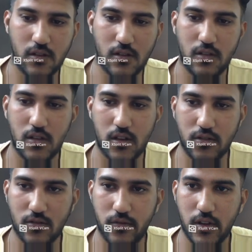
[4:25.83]
Yeah,
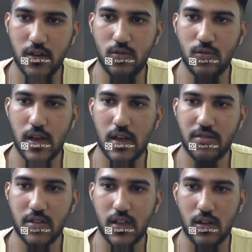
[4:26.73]
so we do have
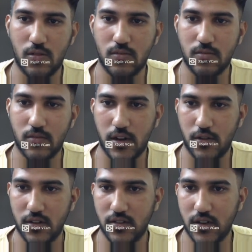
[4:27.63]
say hello, and you
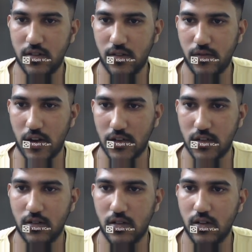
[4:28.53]
can see it's a
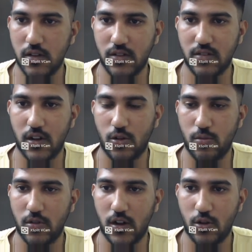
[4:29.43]
function. It's an
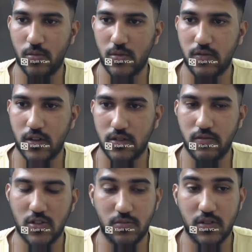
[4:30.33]
anonymous function,
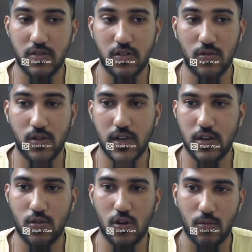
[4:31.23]
which means you're going to get
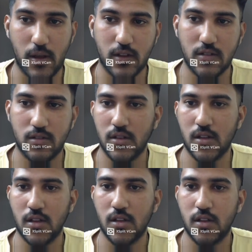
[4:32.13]
callback,
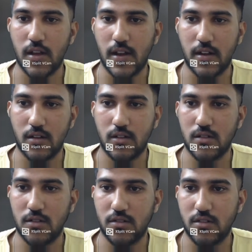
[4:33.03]
and
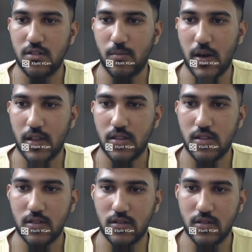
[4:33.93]
this is the path,
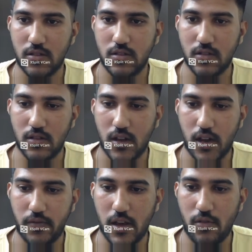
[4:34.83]

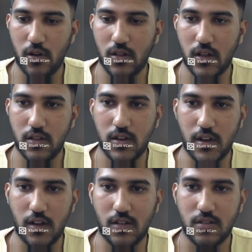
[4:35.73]
and we have all the other
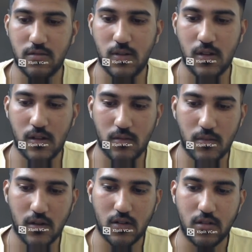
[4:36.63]
details as well.
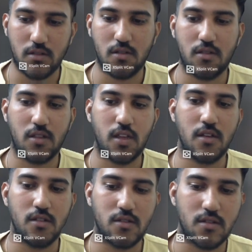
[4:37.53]
But the thing
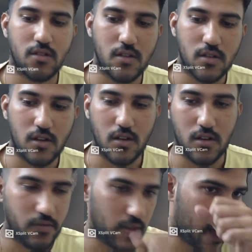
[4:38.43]
is,
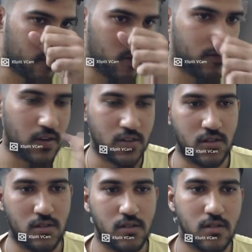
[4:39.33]
we have this
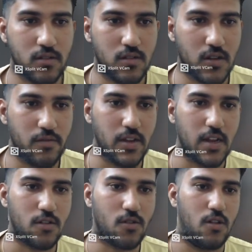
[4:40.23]
function and we
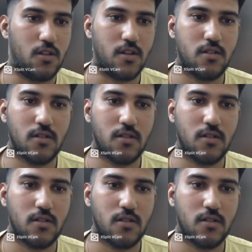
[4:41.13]
can call that.